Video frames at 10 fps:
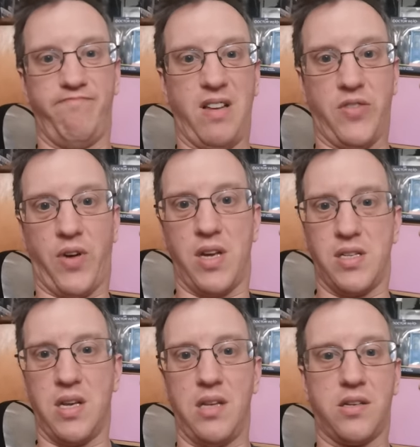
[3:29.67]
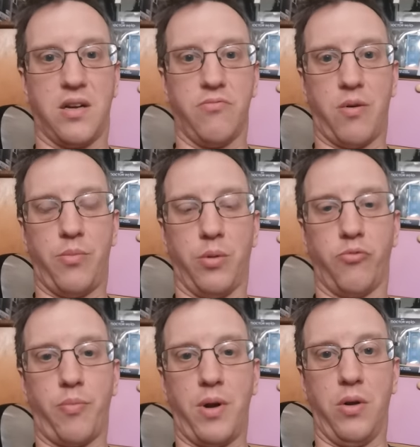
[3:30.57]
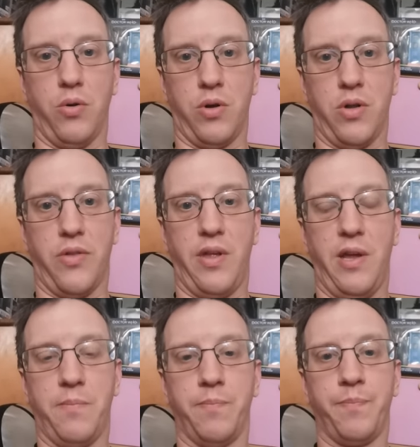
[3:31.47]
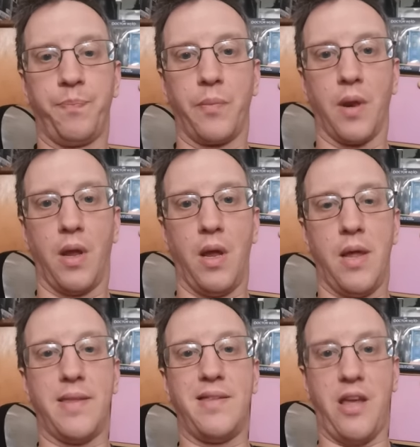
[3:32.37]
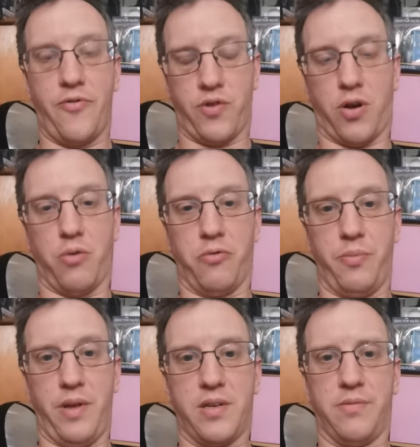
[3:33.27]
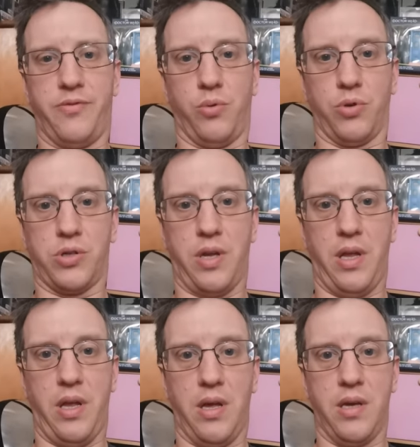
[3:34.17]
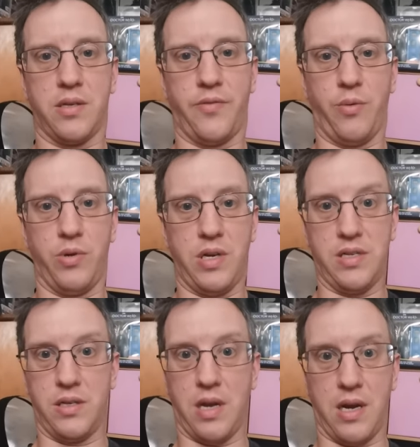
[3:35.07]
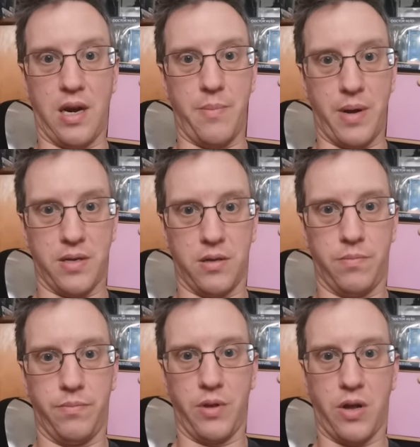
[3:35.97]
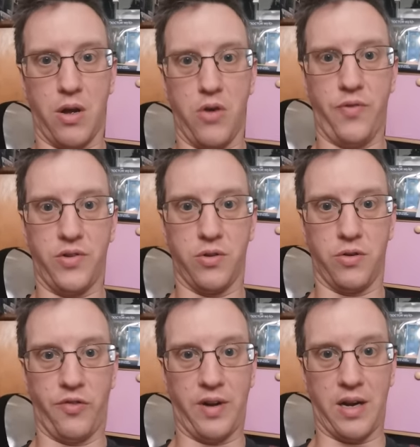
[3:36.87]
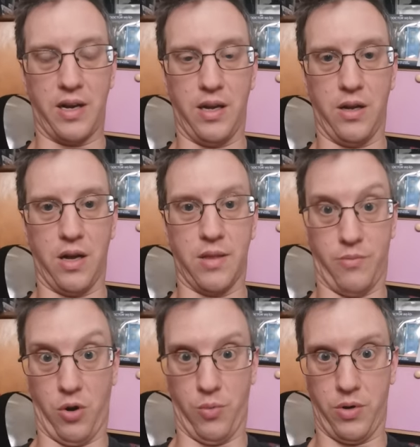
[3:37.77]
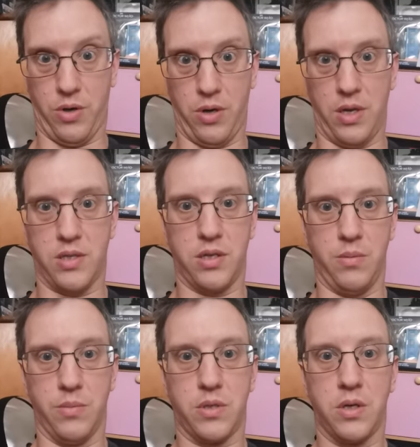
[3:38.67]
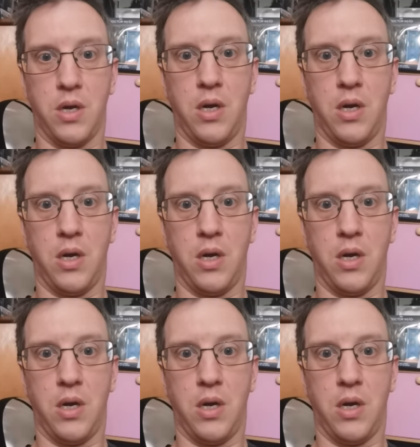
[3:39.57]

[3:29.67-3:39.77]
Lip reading: let's face it, it's going to rumble on for a bit longer. The death toll from this, unfortunately, is something which isn't getting any better. The curve is not flattening at the moment, it seems.